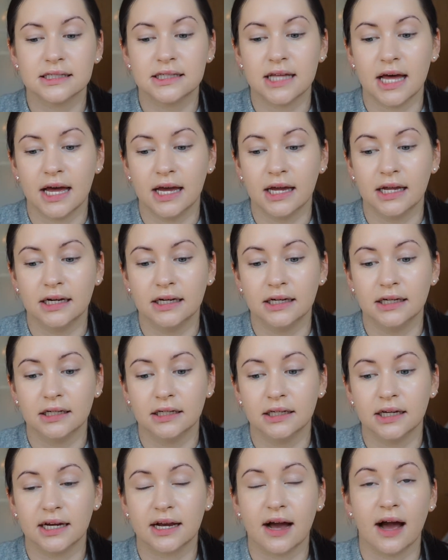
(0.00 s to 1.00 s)
then
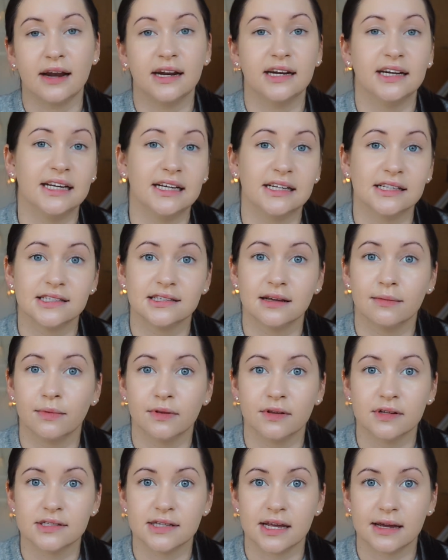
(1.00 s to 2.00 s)
it kind of neatens them
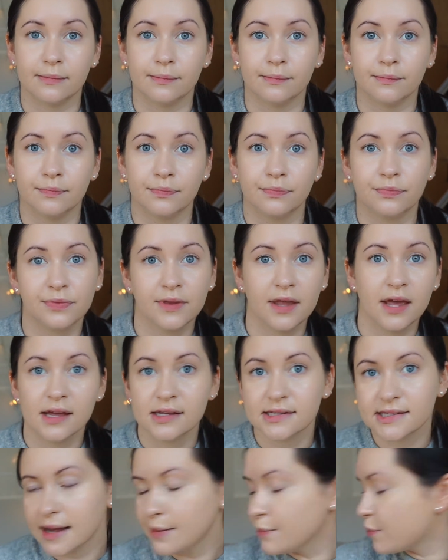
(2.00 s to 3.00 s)
in the
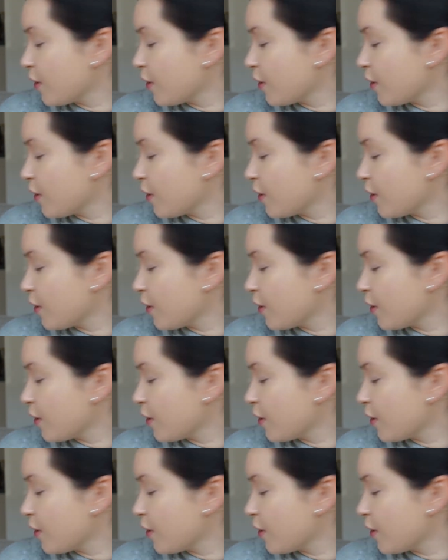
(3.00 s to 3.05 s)
same